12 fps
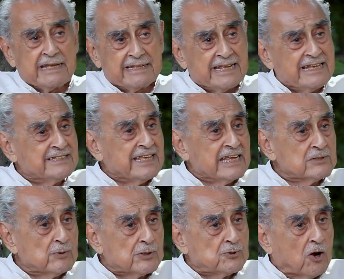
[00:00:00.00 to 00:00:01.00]
These
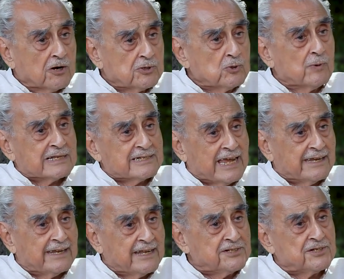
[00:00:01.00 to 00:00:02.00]
things were taught to us
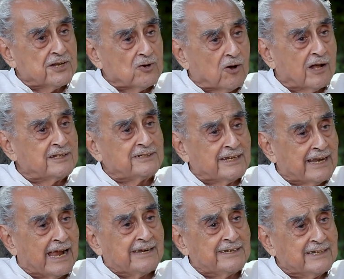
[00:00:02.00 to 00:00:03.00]
at Ahsan College in
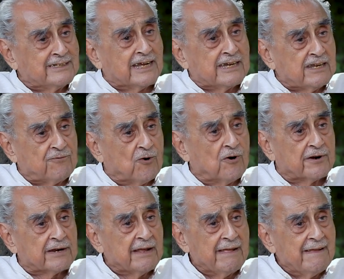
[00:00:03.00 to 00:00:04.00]

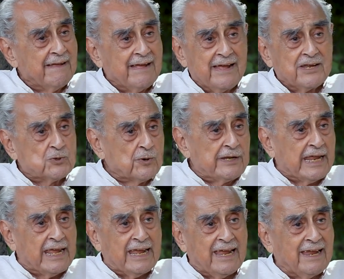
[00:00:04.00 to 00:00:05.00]
1934.
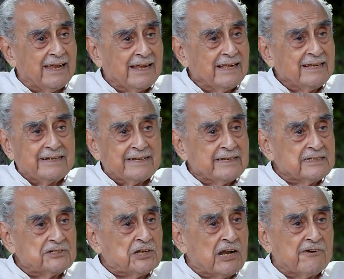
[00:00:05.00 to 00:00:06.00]
Today,
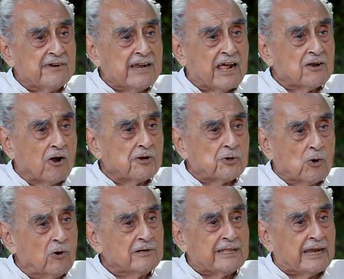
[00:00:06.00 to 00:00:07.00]
children are not
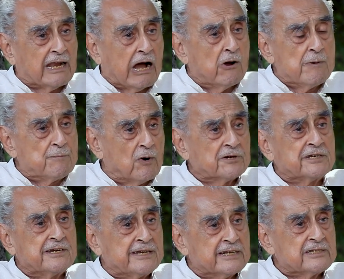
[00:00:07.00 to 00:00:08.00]
told that how
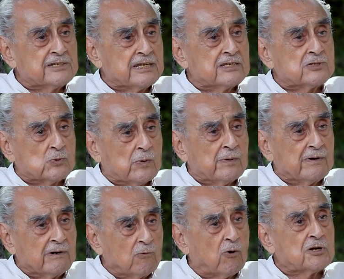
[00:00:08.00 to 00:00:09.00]
important it is to
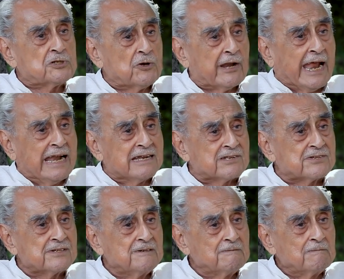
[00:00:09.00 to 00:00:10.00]
wash your
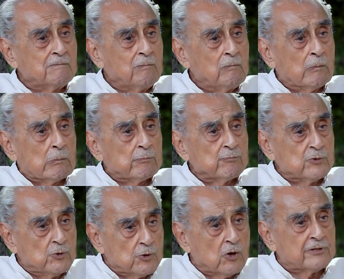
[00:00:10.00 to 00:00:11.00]
hands.
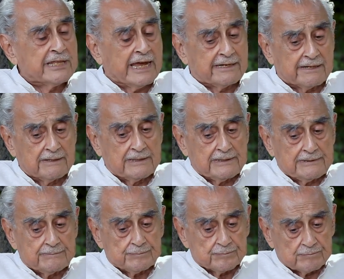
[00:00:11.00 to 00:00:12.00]
You know that
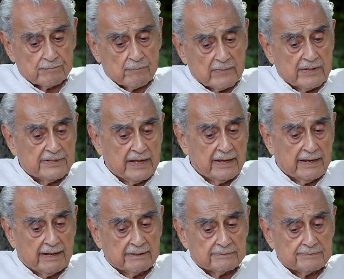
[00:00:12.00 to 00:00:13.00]
the